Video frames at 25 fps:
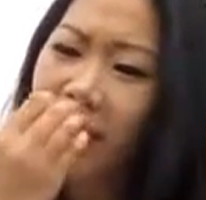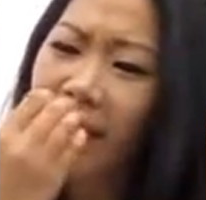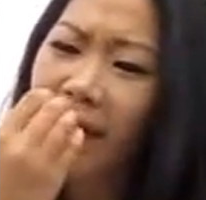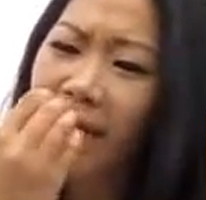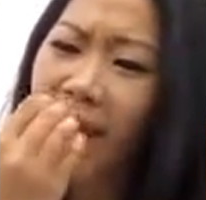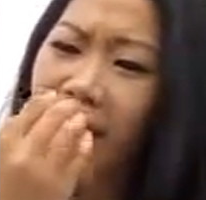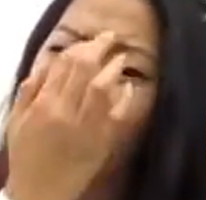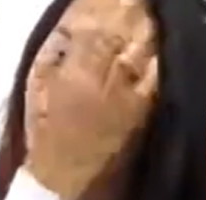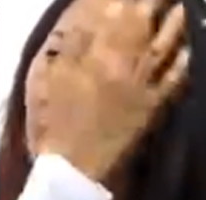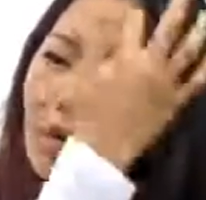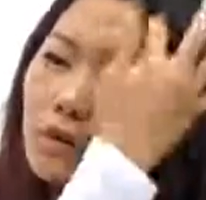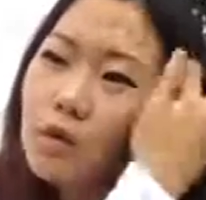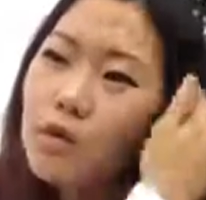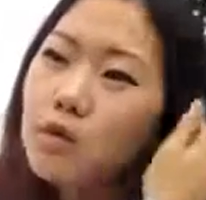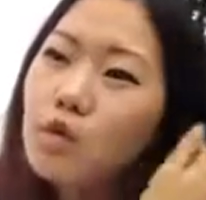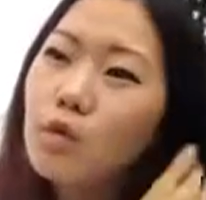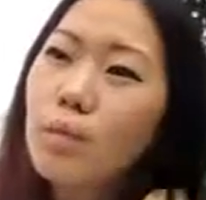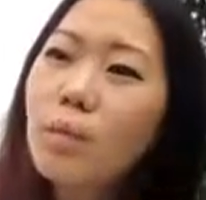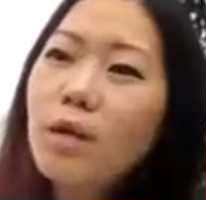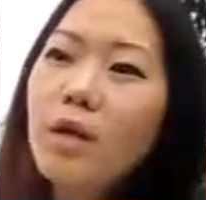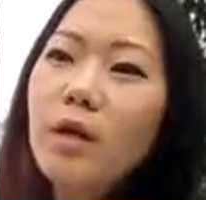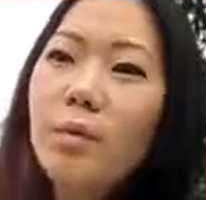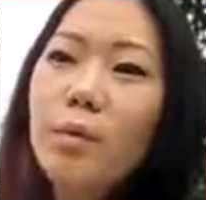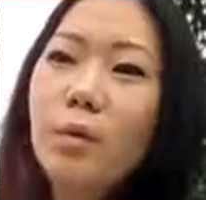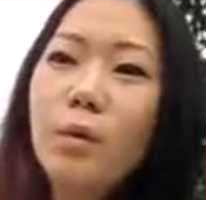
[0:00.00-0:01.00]
And like there's so
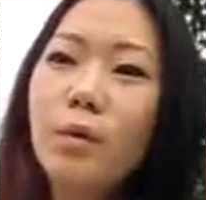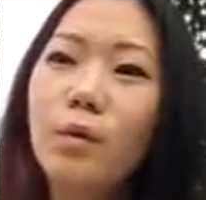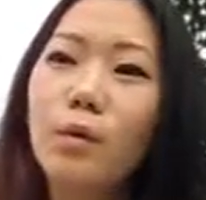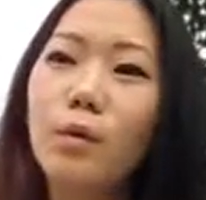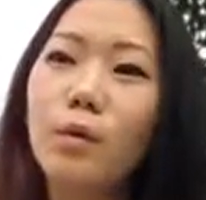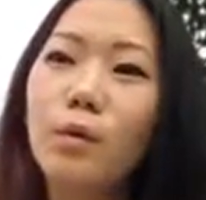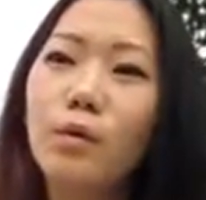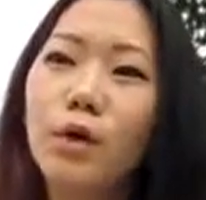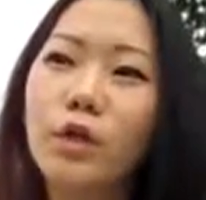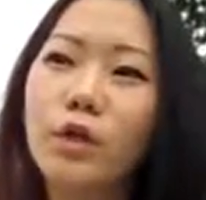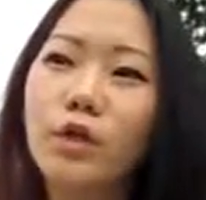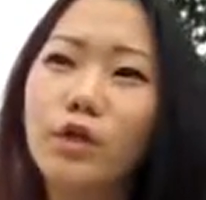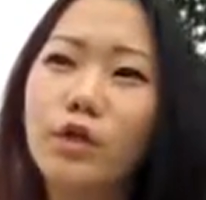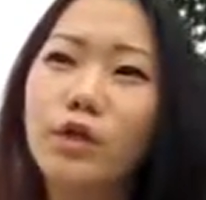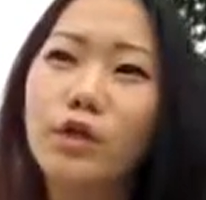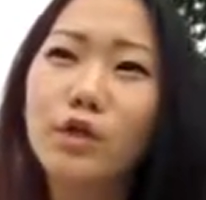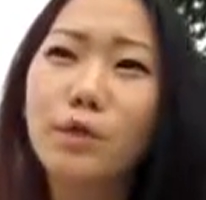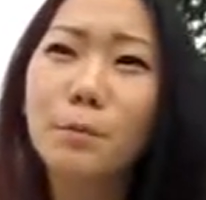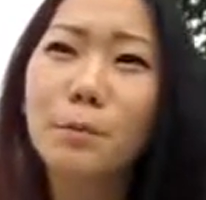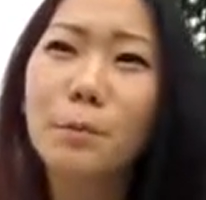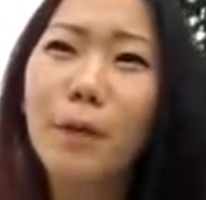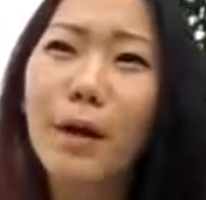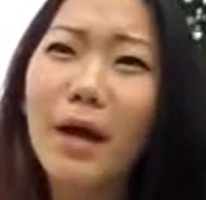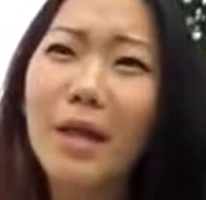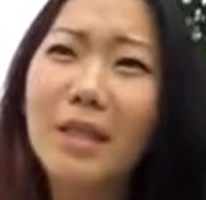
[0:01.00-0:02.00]
many people who are just
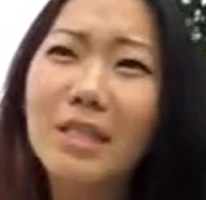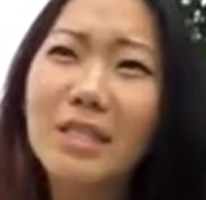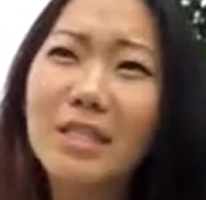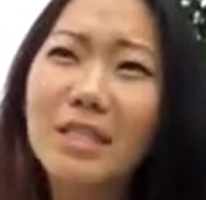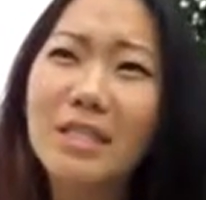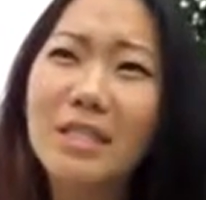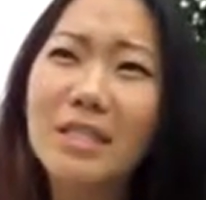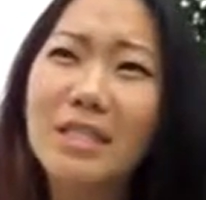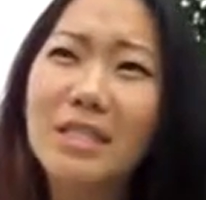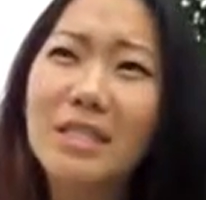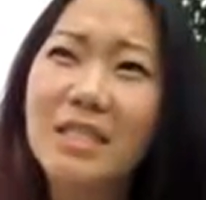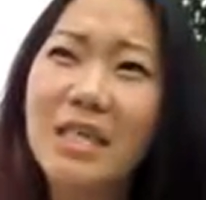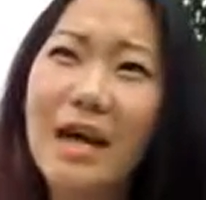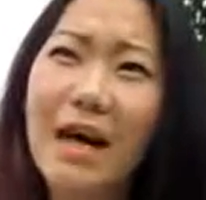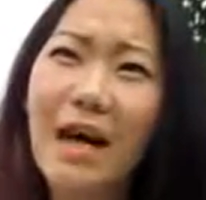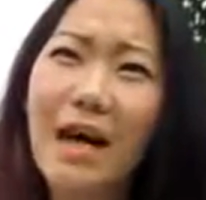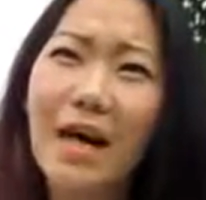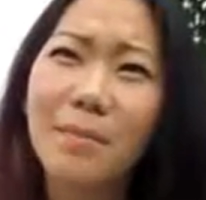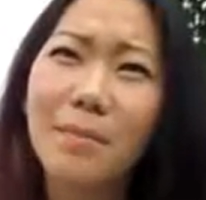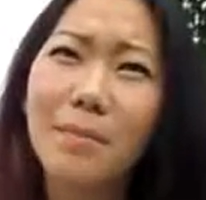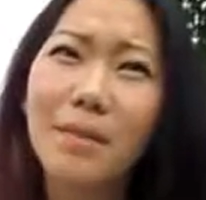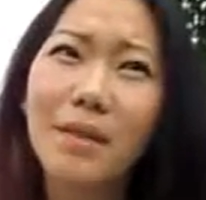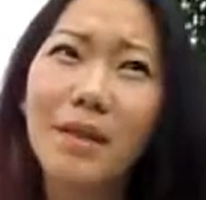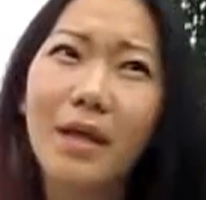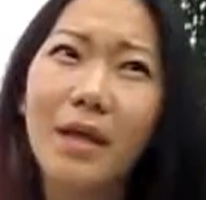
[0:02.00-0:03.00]
depressed and
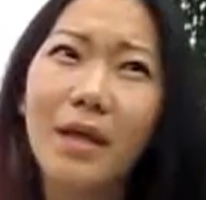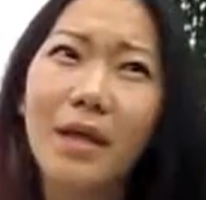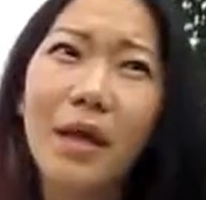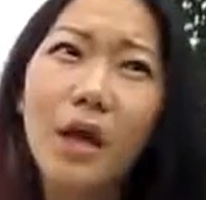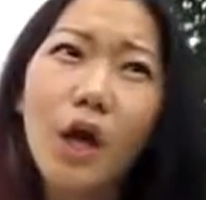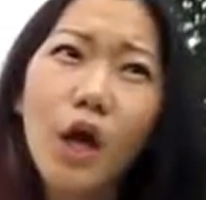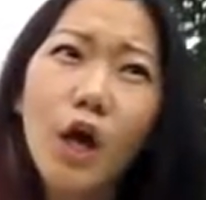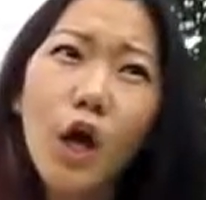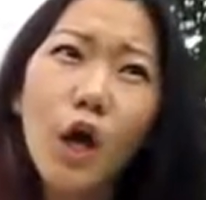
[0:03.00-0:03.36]
sad, but like